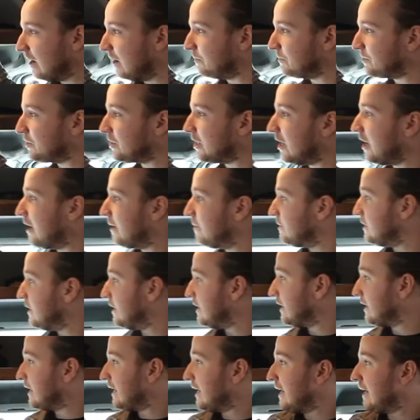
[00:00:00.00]
Up top,
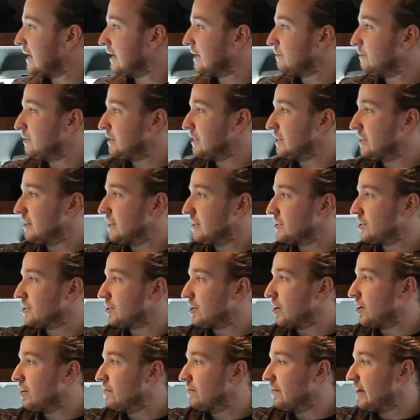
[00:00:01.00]
yet again, we did this
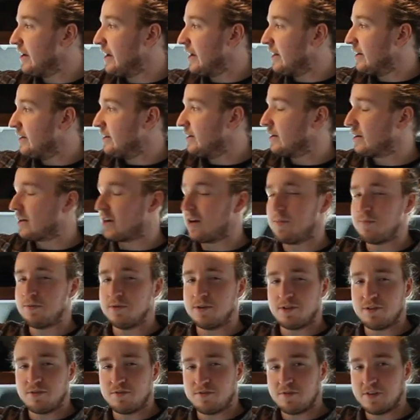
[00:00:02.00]
in our van and a
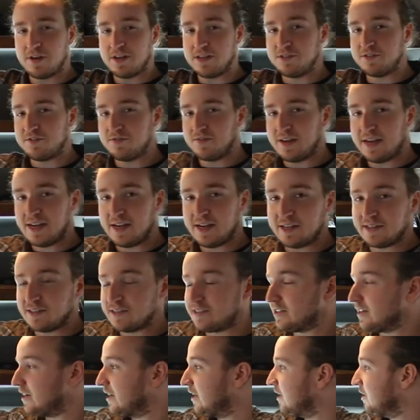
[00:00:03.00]
couple other friends'
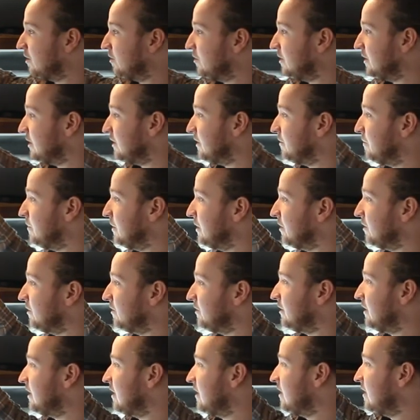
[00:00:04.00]
vans uh, who did the
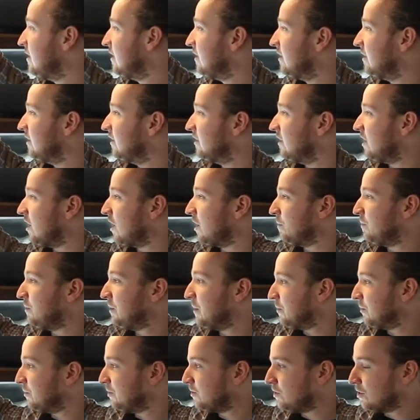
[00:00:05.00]
build. A lot of
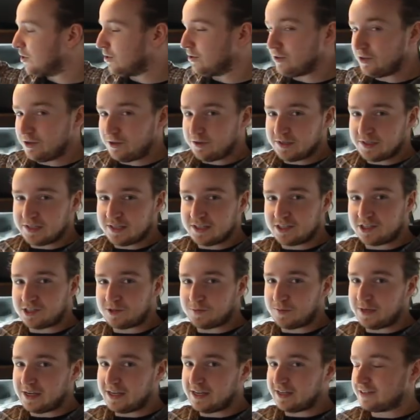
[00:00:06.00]
people don't use this
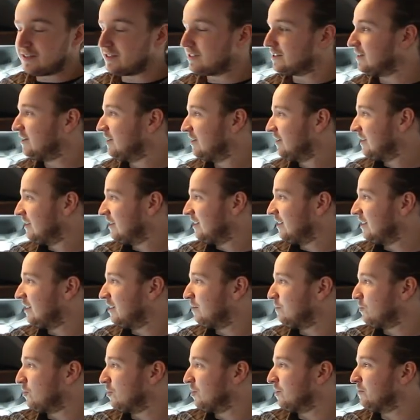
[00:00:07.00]
space.
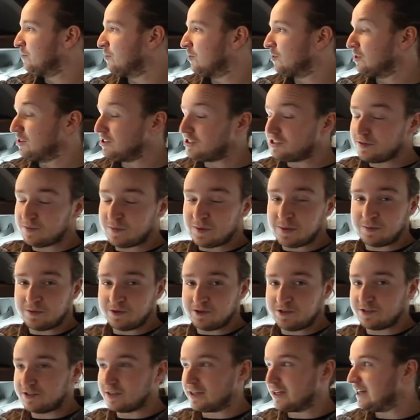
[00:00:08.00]
Uh, more and more, you see people
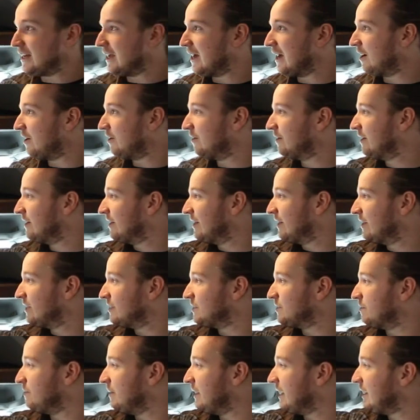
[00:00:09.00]
using it now.
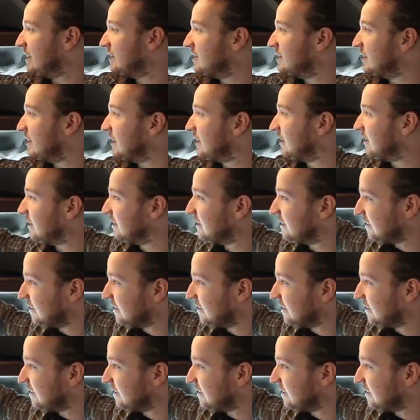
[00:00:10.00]
It's amazing.